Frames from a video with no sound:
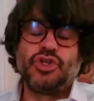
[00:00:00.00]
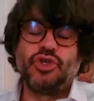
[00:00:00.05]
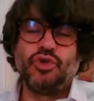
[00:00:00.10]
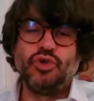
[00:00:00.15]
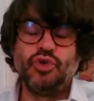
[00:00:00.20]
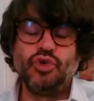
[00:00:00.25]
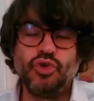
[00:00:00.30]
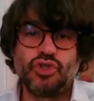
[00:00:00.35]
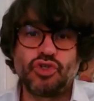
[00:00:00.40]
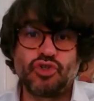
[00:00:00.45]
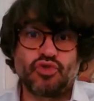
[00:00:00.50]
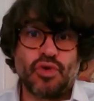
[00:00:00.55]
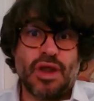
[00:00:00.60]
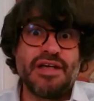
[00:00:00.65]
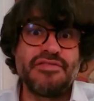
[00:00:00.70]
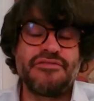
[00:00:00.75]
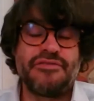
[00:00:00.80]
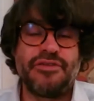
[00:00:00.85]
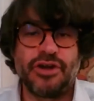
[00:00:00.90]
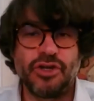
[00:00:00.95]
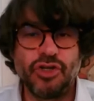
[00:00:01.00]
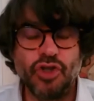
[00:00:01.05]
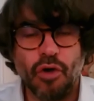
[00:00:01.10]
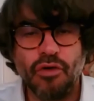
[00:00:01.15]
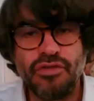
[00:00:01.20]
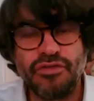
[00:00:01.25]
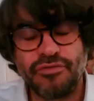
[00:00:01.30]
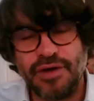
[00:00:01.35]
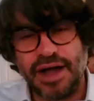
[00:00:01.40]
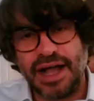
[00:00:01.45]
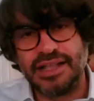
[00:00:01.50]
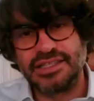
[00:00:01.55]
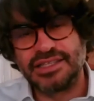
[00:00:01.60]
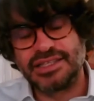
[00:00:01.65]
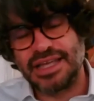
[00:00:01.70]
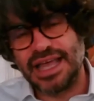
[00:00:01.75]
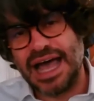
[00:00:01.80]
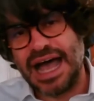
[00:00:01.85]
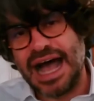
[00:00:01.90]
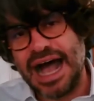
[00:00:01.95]
to transfer those
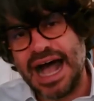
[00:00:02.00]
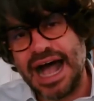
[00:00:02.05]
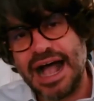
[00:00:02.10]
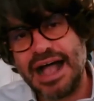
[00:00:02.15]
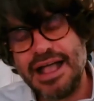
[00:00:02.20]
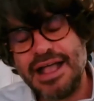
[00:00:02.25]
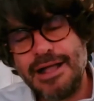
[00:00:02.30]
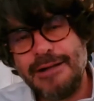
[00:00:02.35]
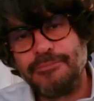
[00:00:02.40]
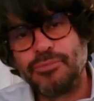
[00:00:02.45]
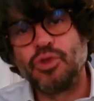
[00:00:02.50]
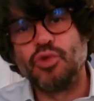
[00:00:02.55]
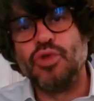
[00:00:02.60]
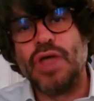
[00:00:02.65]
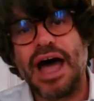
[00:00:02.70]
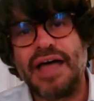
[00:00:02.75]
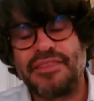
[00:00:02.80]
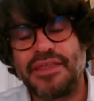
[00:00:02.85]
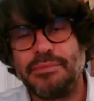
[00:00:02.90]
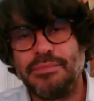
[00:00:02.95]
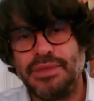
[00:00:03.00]
funds uh, to that